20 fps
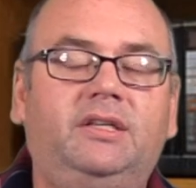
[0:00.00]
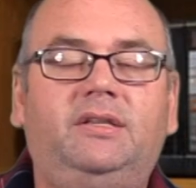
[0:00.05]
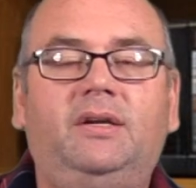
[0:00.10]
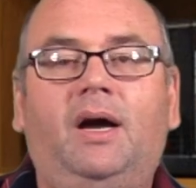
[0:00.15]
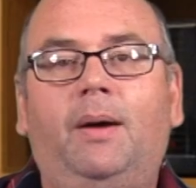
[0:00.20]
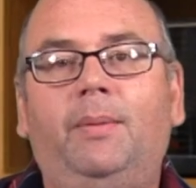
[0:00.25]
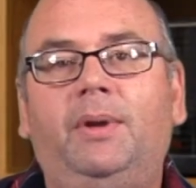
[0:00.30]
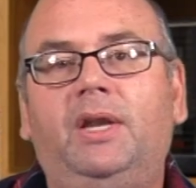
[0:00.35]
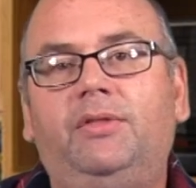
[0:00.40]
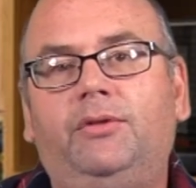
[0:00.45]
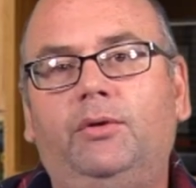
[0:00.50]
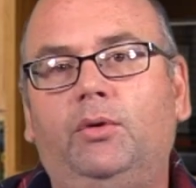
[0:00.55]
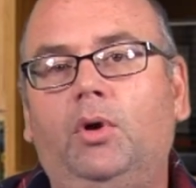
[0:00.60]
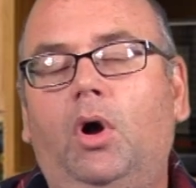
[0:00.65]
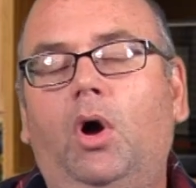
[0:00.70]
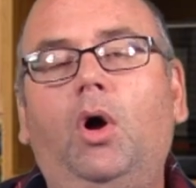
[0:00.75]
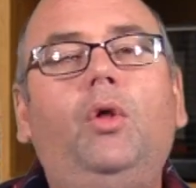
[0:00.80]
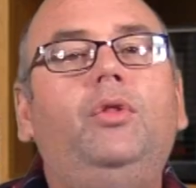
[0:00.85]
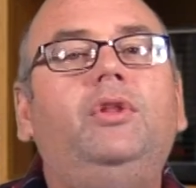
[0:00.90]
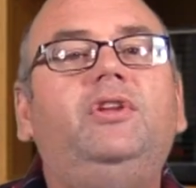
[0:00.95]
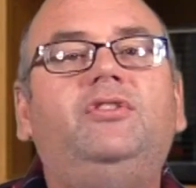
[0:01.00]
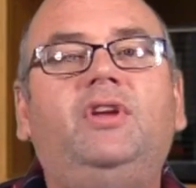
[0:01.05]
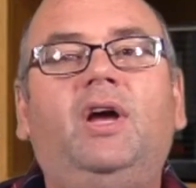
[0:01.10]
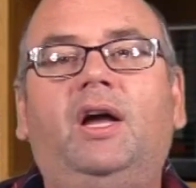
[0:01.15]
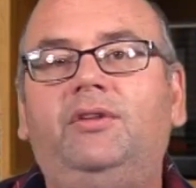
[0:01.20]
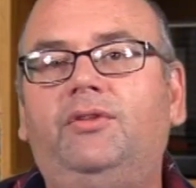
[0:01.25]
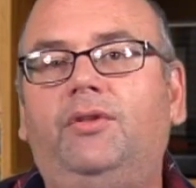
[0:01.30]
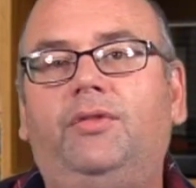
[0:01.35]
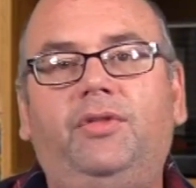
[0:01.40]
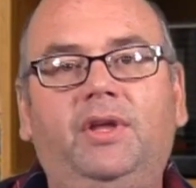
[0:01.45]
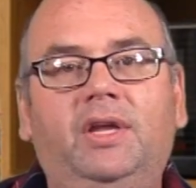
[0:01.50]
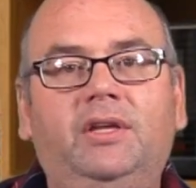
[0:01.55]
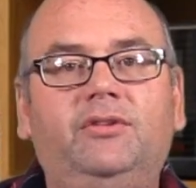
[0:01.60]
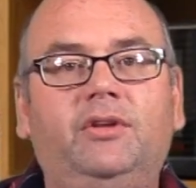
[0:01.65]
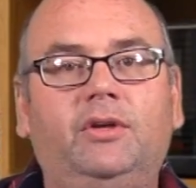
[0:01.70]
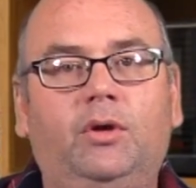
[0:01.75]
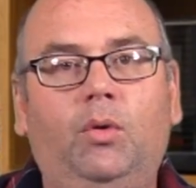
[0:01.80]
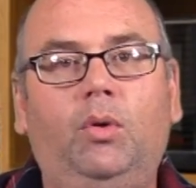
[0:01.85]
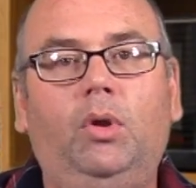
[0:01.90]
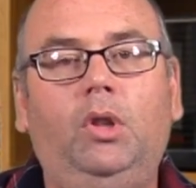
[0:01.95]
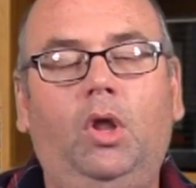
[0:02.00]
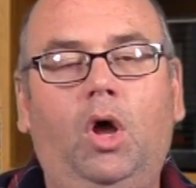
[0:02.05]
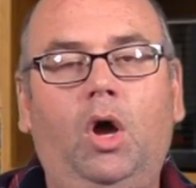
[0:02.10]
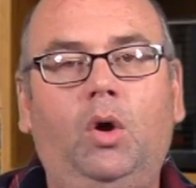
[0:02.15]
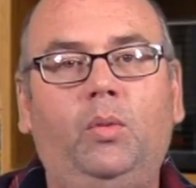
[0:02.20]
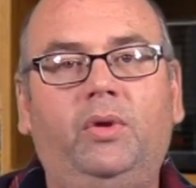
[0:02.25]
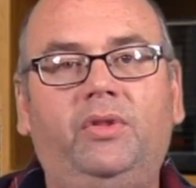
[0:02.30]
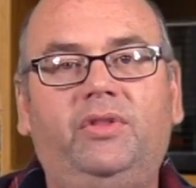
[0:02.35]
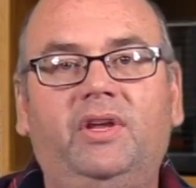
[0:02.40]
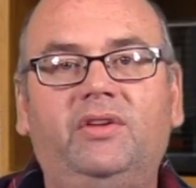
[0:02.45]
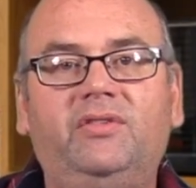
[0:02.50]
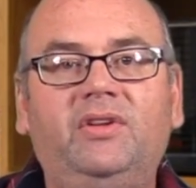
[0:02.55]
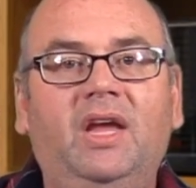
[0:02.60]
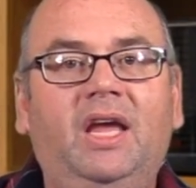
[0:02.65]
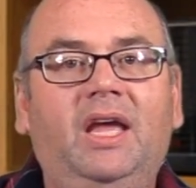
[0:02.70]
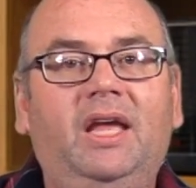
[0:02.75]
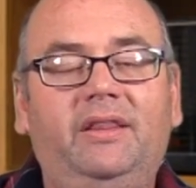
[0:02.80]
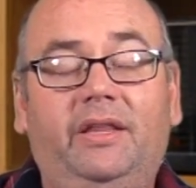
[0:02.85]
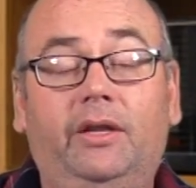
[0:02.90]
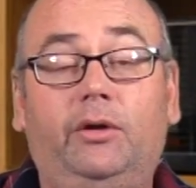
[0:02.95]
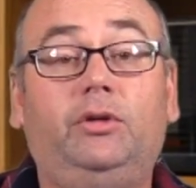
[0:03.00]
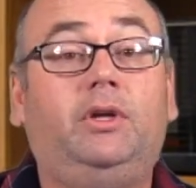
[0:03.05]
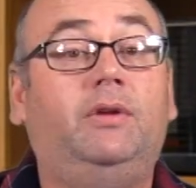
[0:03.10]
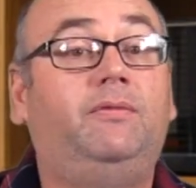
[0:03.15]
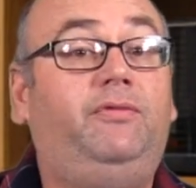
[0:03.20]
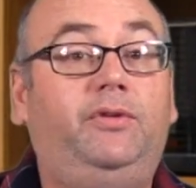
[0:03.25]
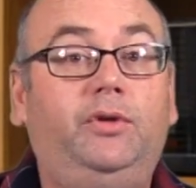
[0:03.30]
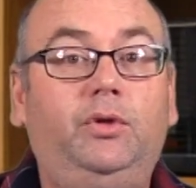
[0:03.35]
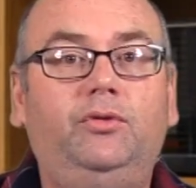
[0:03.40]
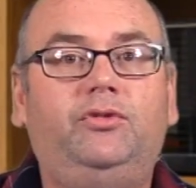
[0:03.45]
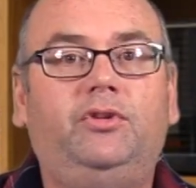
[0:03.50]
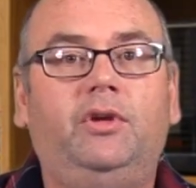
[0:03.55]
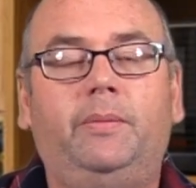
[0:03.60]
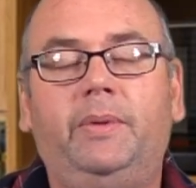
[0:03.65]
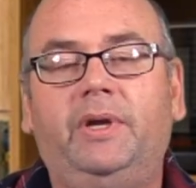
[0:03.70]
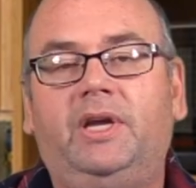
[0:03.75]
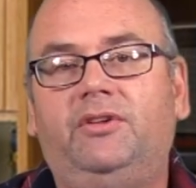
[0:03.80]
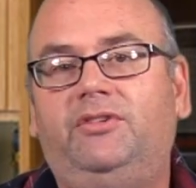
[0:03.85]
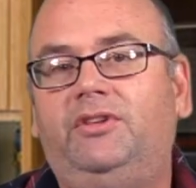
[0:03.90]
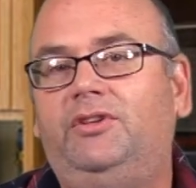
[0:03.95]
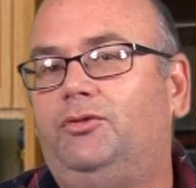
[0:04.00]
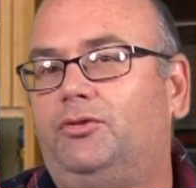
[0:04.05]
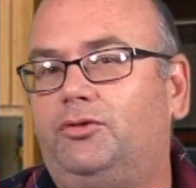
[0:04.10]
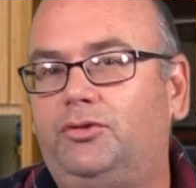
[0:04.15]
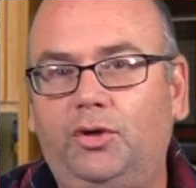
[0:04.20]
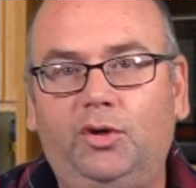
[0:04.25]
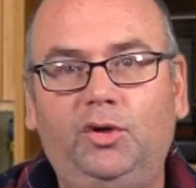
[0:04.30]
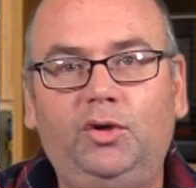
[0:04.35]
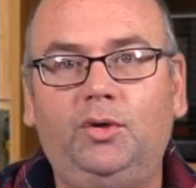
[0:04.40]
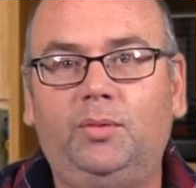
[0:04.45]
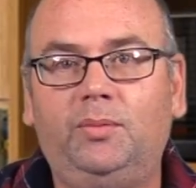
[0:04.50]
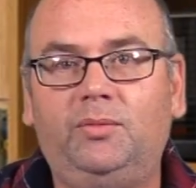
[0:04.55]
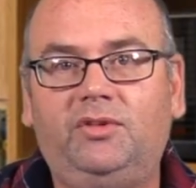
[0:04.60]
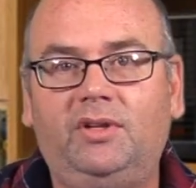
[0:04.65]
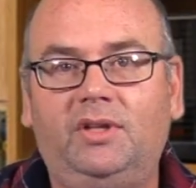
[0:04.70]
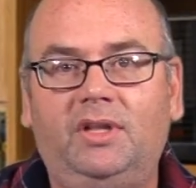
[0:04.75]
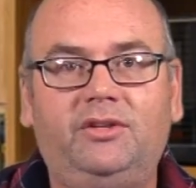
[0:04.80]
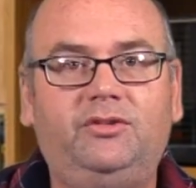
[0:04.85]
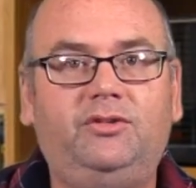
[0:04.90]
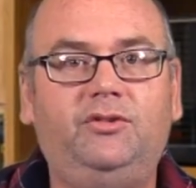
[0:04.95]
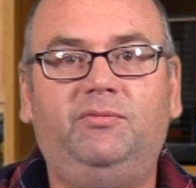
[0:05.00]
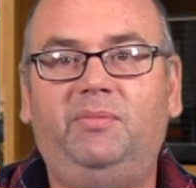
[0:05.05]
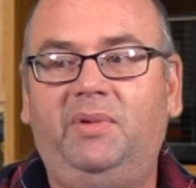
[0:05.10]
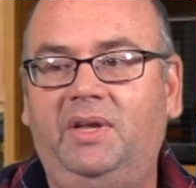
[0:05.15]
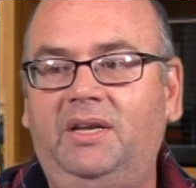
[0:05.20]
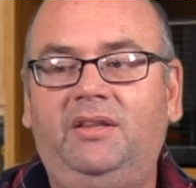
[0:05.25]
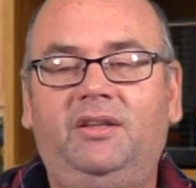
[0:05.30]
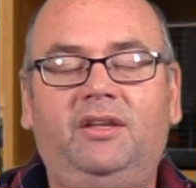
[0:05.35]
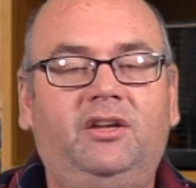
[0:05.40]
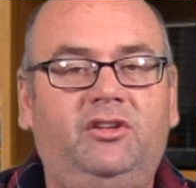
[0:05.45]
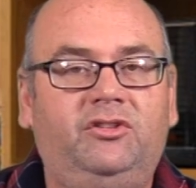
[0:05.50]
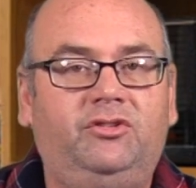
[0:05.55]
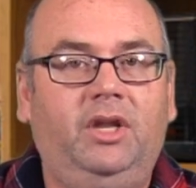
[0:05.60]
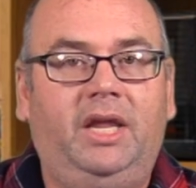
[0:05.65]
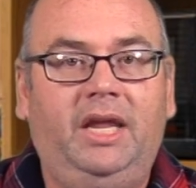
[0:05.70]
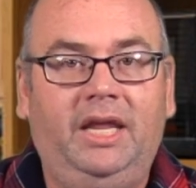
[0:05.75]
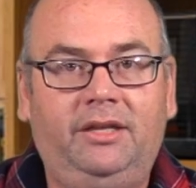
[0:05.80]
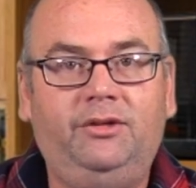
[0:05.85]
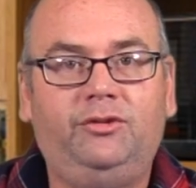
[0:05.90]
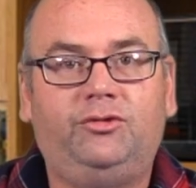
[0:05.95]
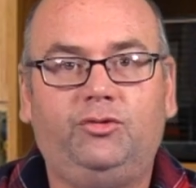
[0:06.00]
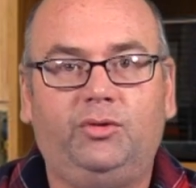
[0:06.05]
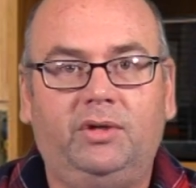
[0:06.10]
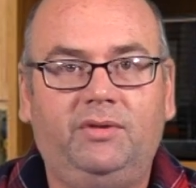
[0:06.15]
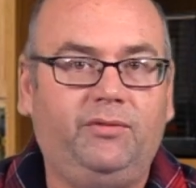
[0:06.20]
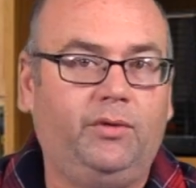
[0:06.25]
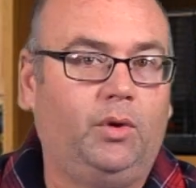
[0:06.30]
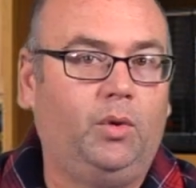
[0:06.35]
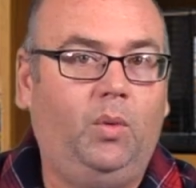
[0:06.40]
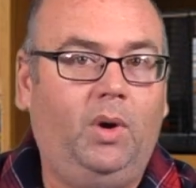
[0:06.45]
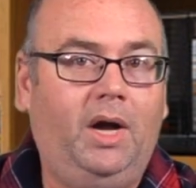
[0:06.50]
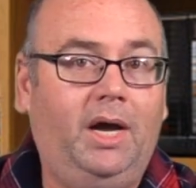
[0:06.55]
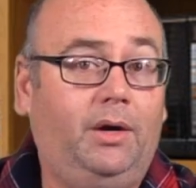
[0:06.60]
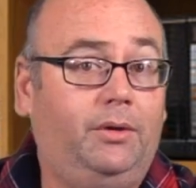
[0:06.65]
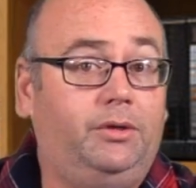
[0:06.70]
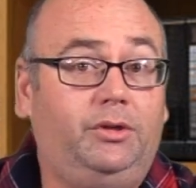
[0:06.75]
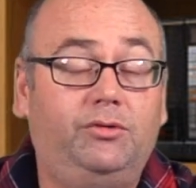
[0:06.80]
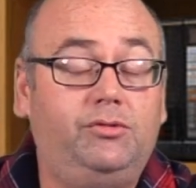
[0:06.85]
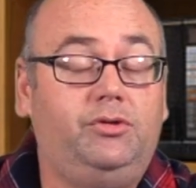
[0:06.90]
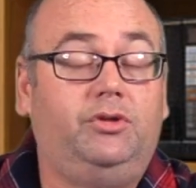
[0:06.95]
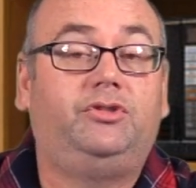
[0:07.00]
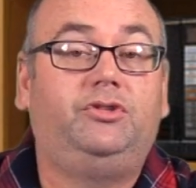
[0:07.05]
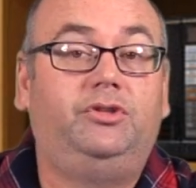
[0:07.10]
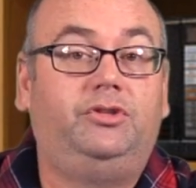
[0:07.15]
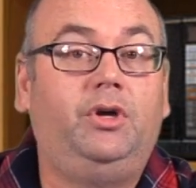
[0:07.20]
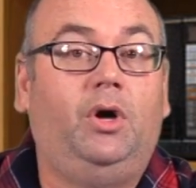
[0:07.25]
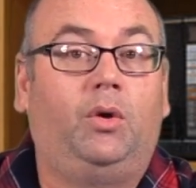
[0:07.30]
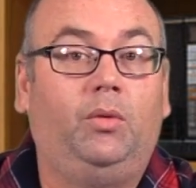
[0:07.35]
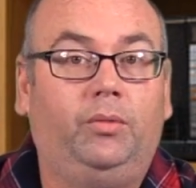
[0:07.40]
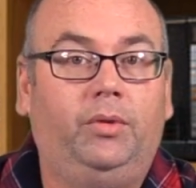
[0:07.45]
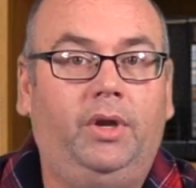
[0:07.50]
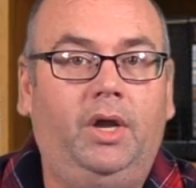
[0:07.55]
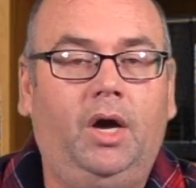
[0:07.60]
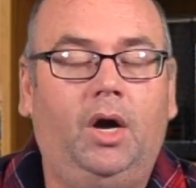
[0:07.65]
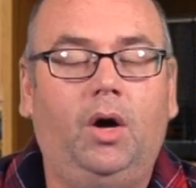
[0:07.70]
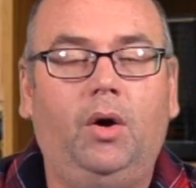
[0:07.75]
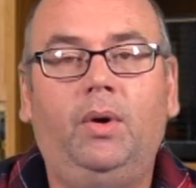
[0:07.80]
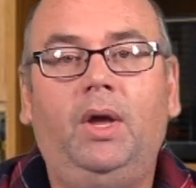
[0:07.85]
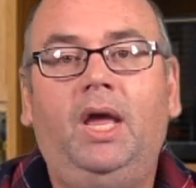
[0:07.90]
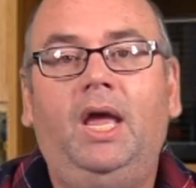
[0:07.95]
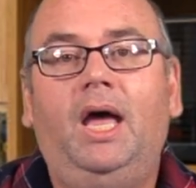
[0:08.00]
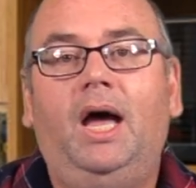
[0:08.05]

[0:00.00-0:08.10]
dominant. There are all these kinds of things that go along with this that are confusing because these are terms, unless you've been in the industry for a while, you just don't know.